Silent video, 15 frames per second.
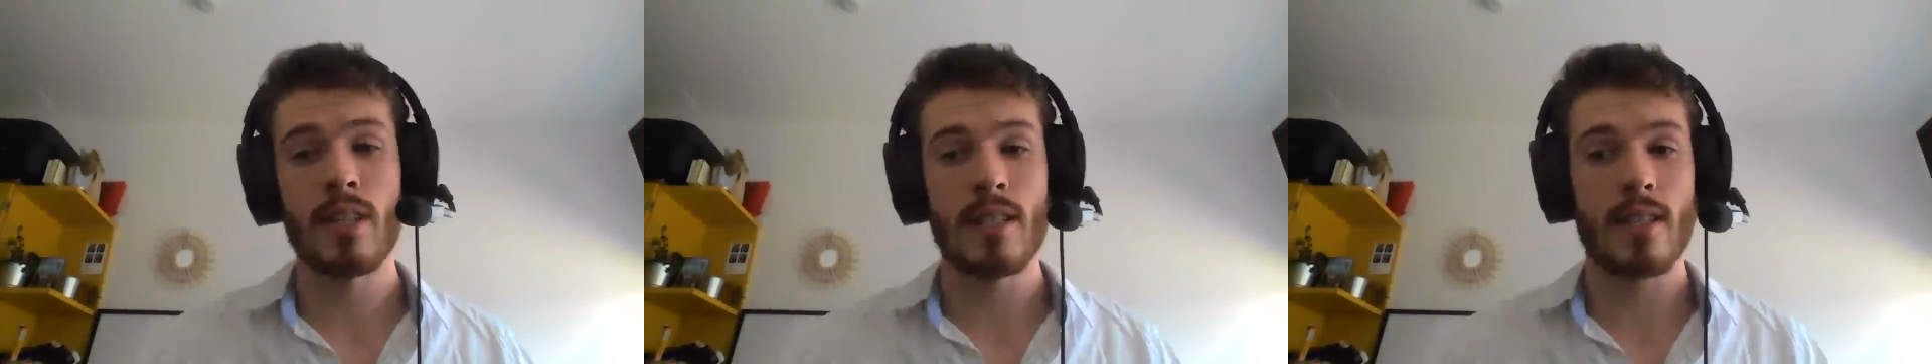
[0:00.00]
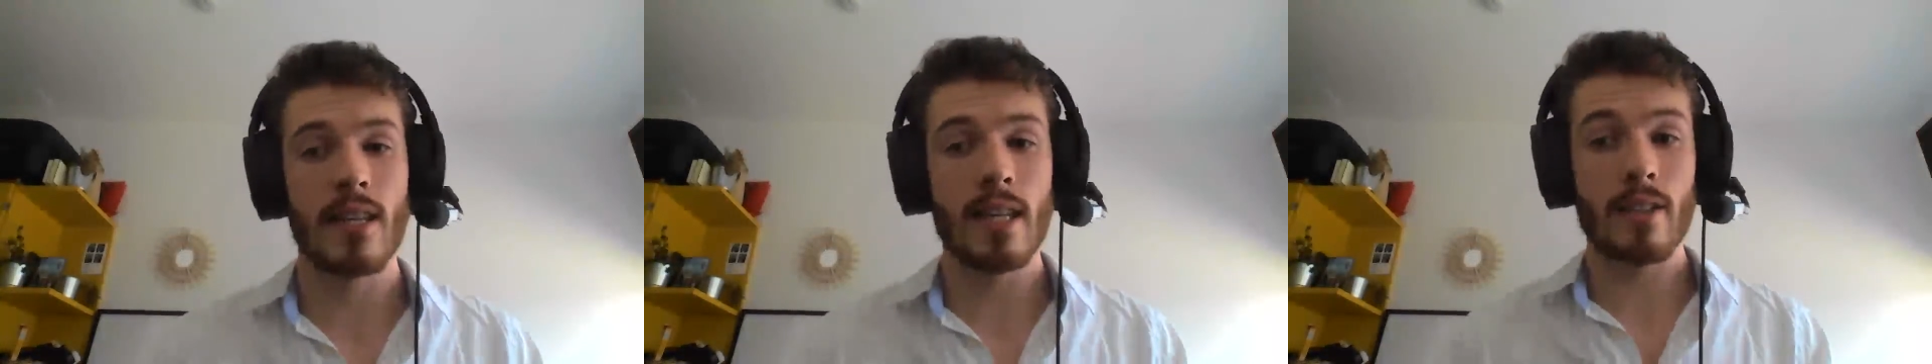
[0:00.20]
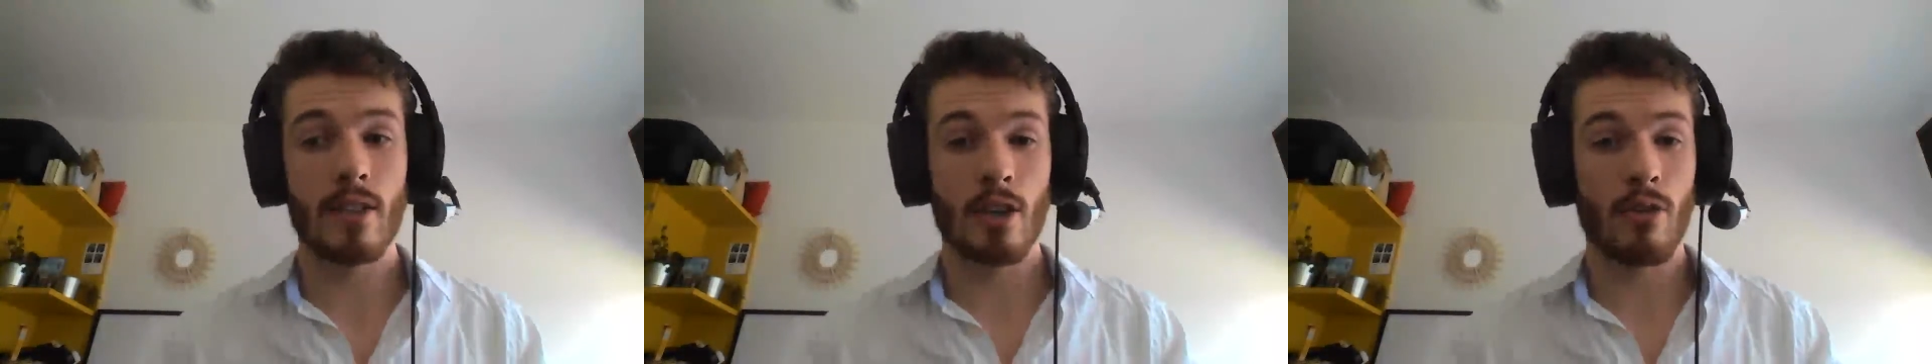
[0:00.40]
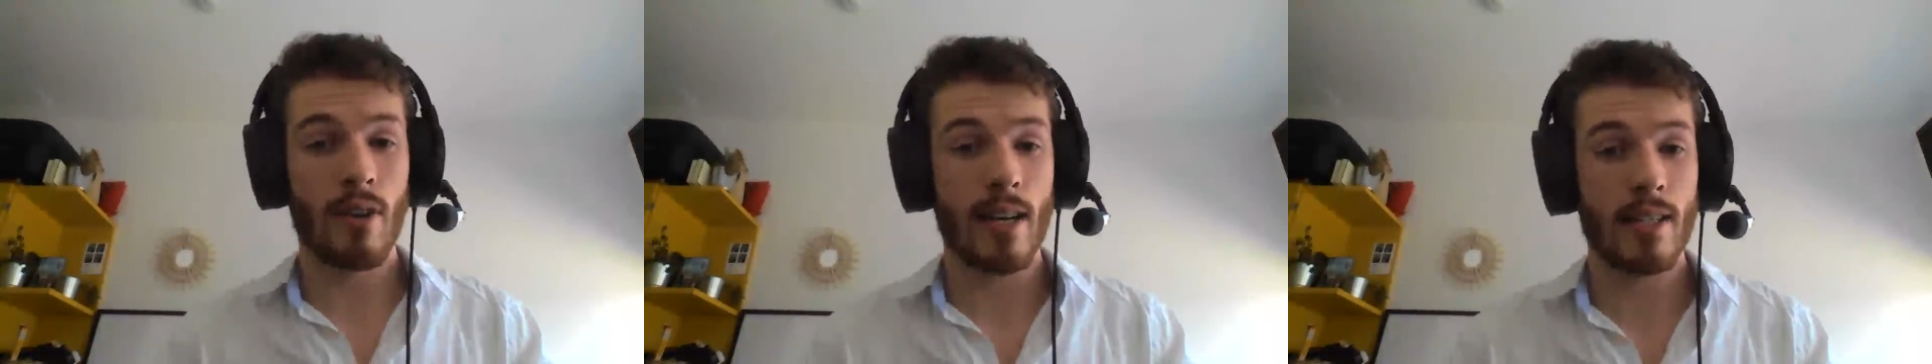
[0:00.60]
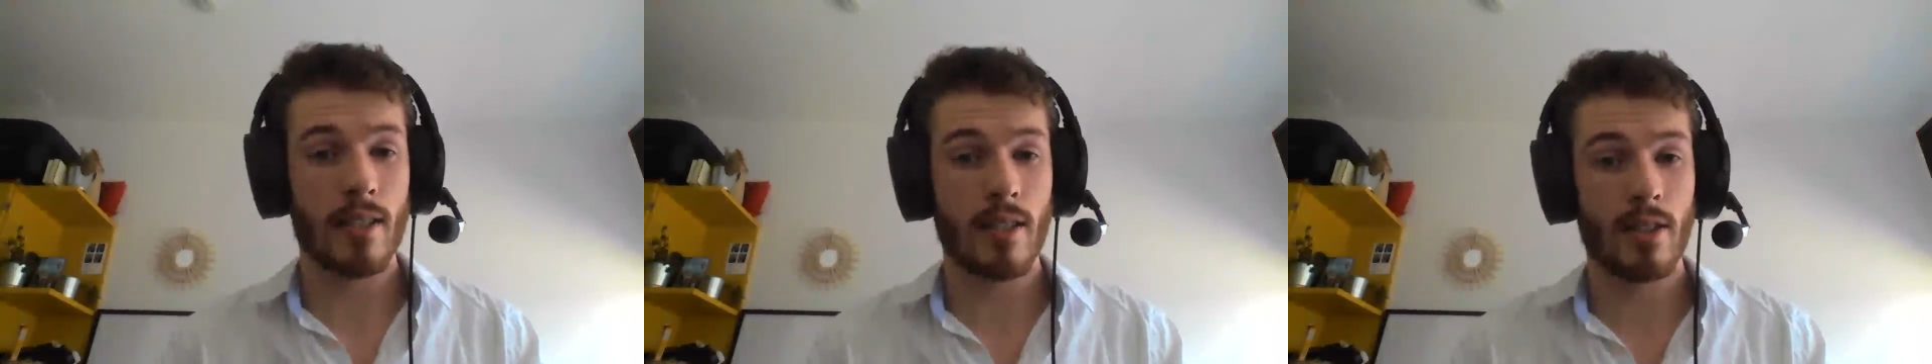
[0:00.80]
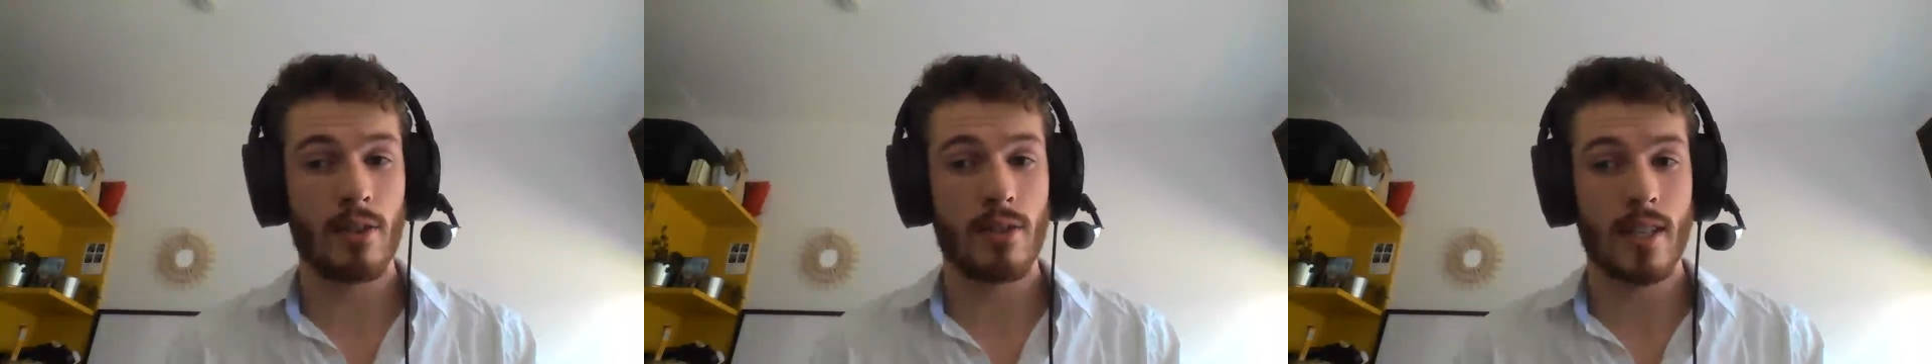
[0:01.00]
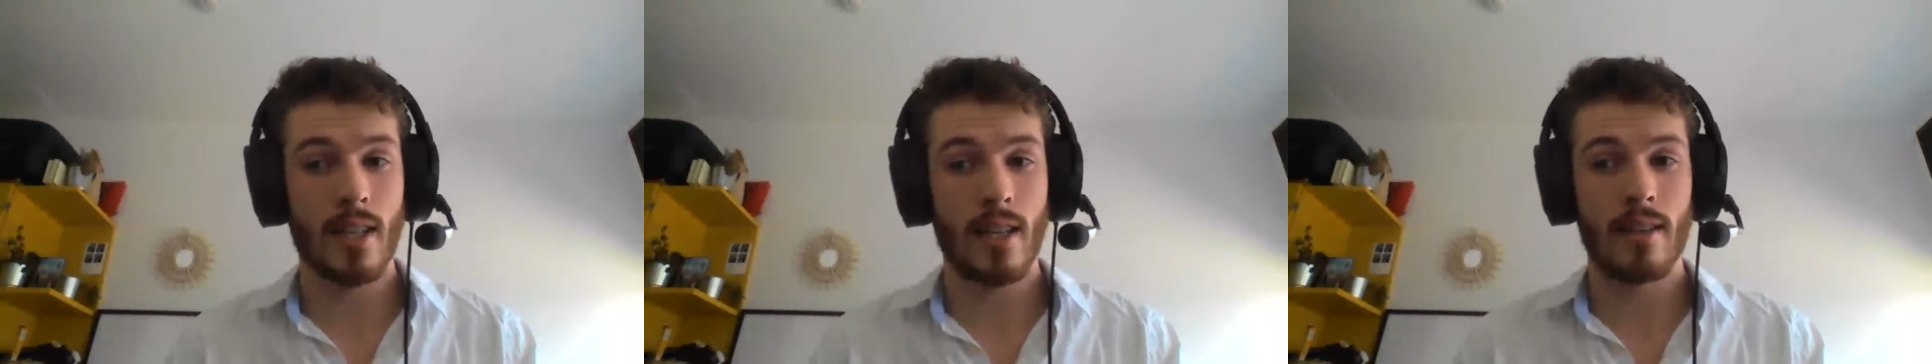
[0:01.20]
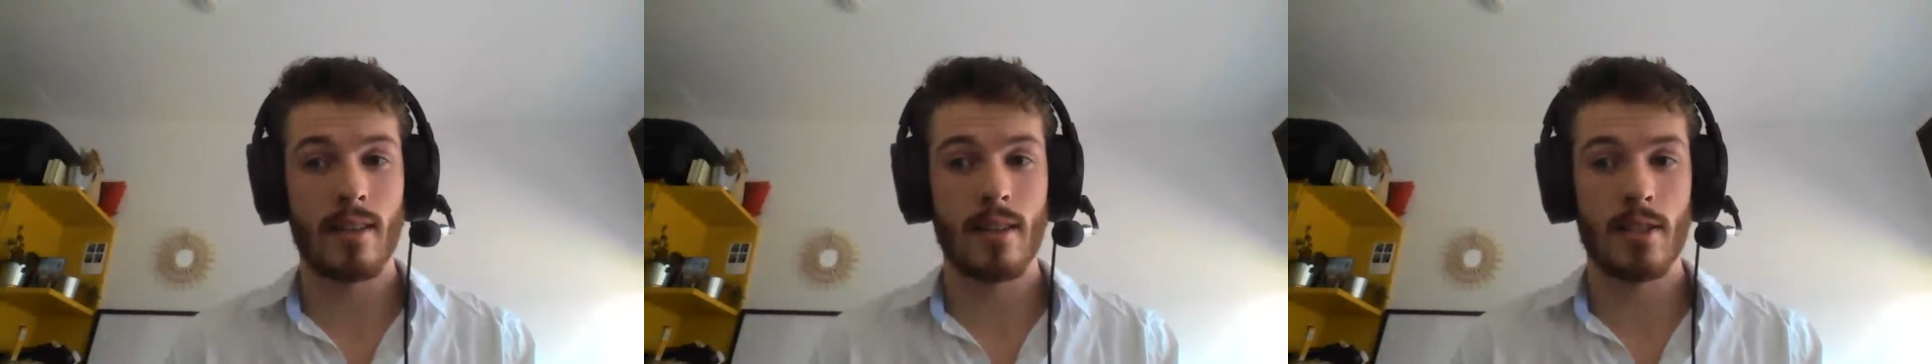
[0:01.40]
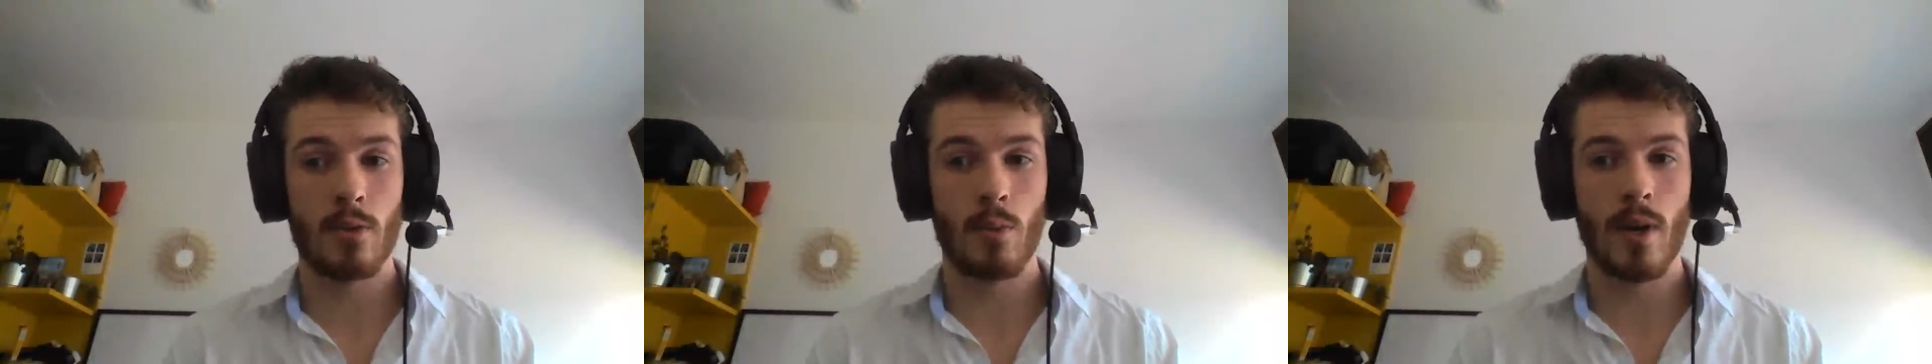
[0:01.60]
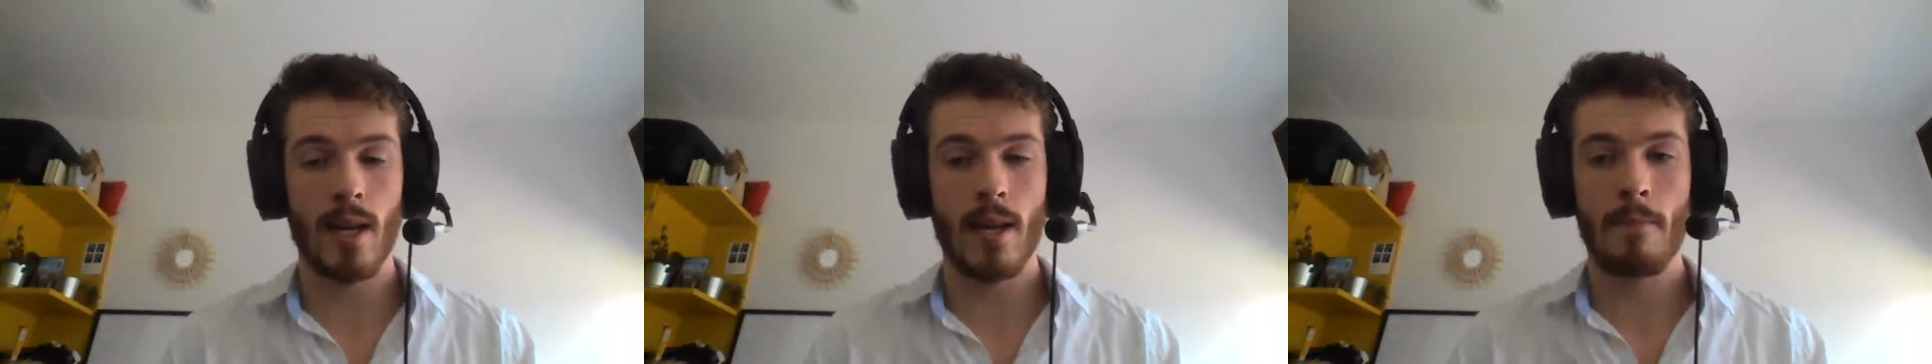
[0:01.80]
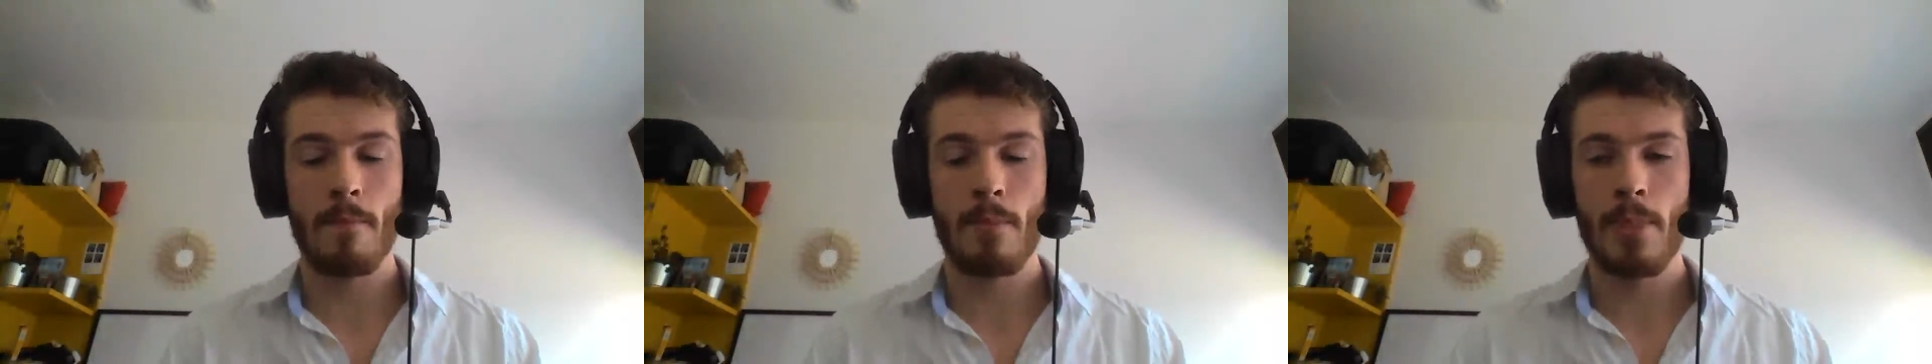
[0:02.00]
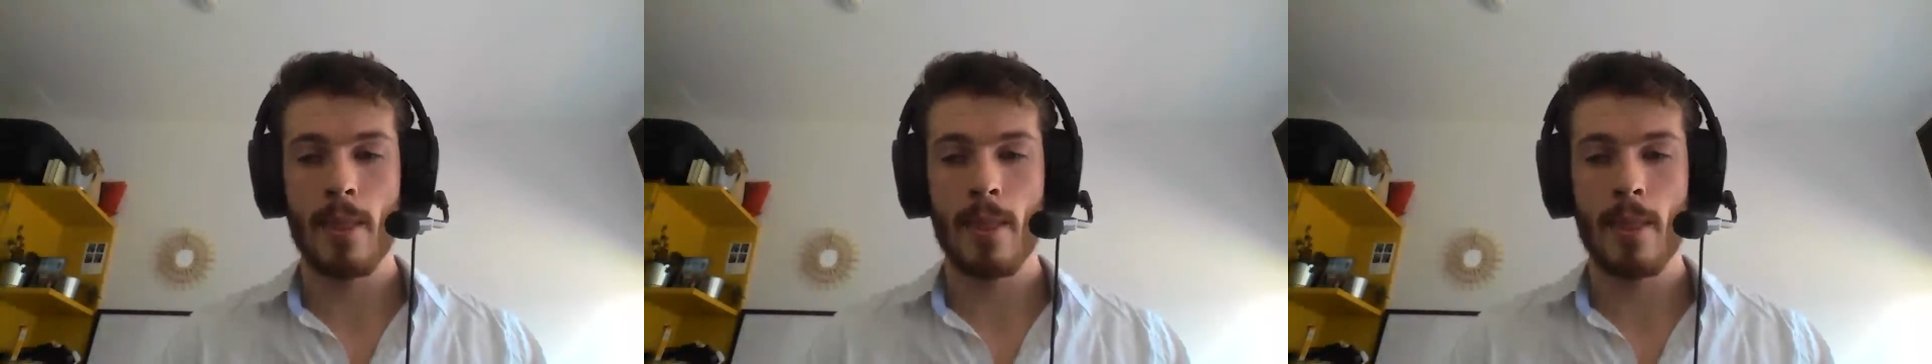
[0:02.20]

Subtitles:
It's incorrect to use it in this way.